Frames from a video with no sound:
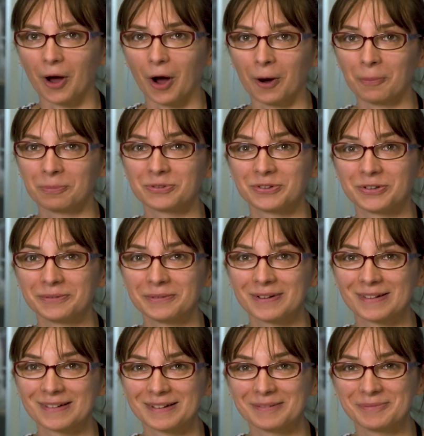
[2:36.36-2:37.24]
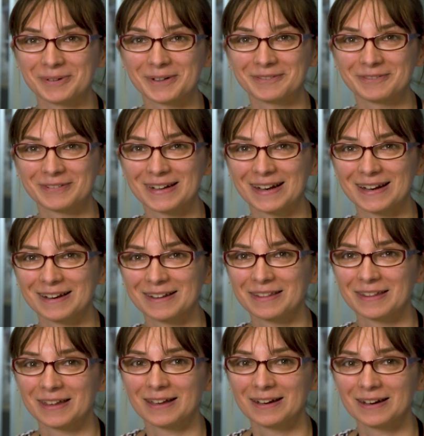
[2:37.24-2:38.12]
Opportunity more than
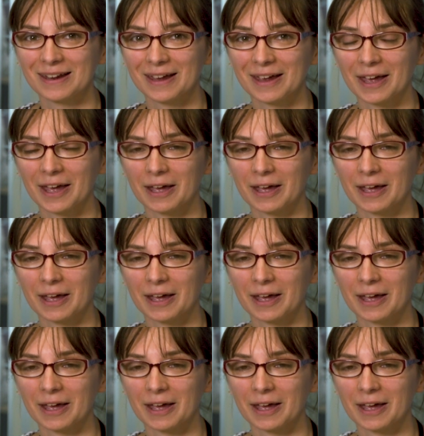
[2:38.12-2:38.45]
anything.